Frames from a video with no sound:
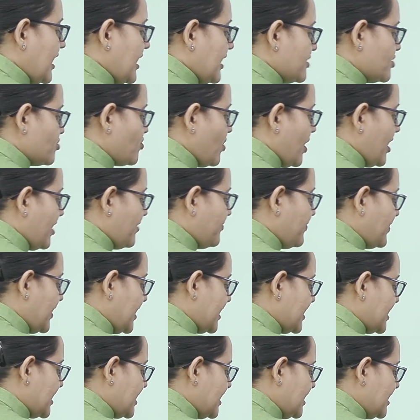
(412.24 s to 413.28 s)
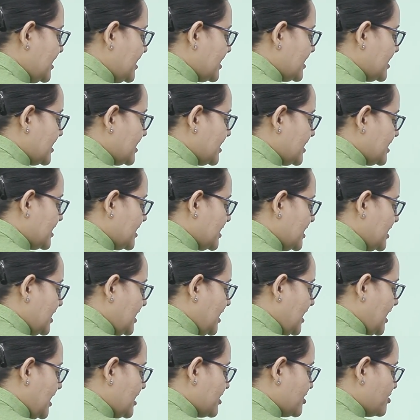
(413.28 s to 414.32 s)
Square of 18,
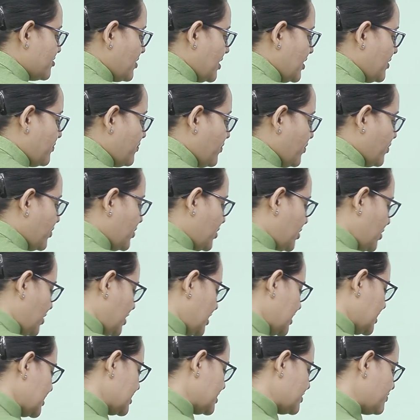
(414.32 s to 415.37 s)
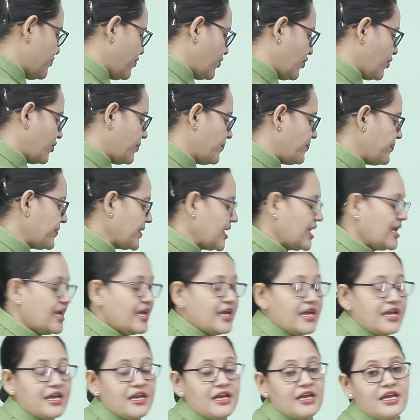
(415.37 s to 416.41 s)
324, unit digit 4.
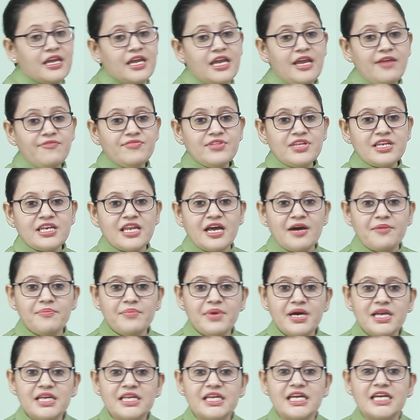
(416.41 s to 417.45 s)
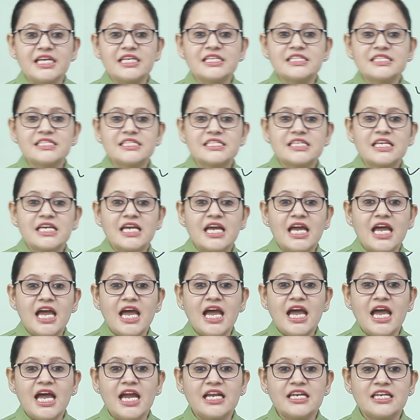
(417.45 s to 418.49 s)
If the number is
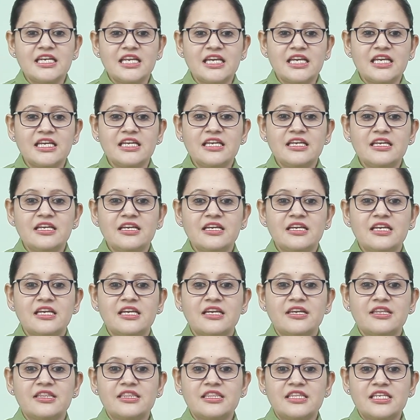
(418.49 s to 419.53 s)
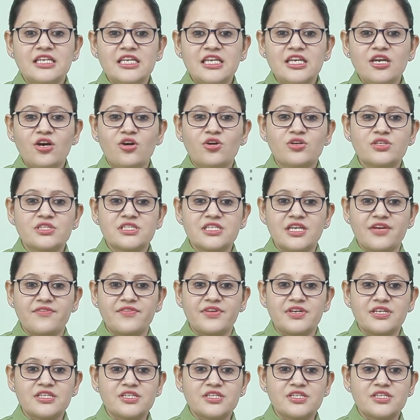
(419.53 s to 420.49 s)
ending 3 or 7,